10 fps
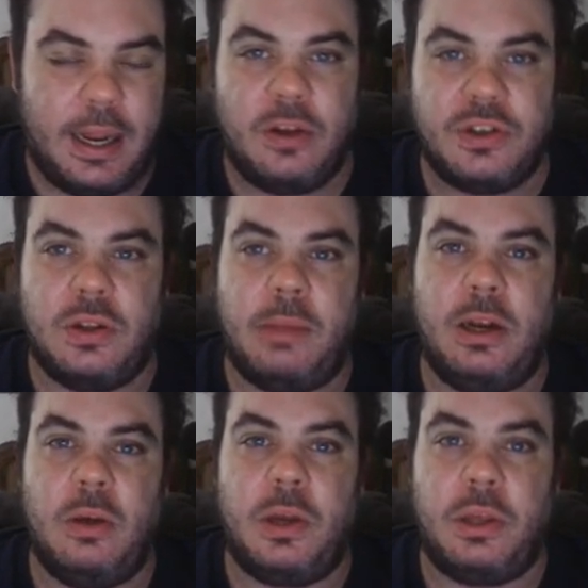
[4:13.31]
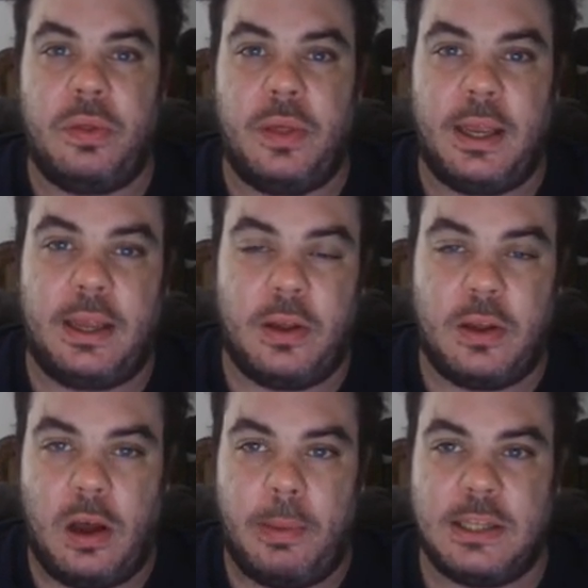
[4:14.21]
And also let me know what you think in the
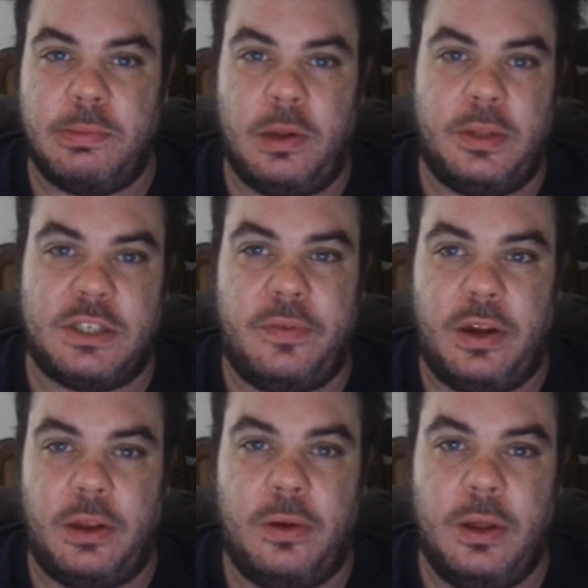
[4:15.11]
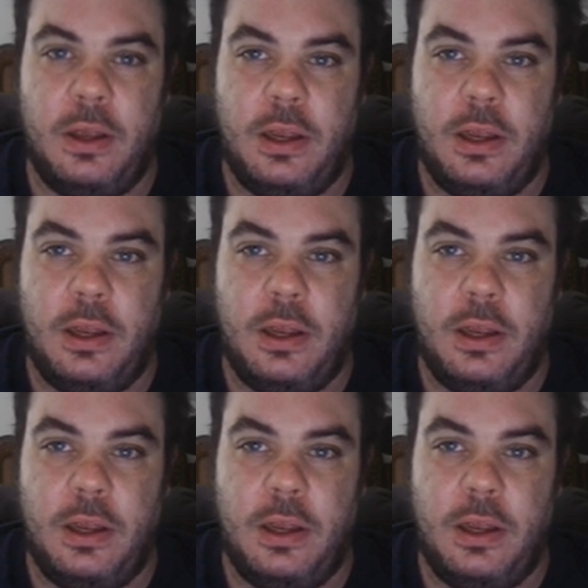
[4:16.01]
comments about this video.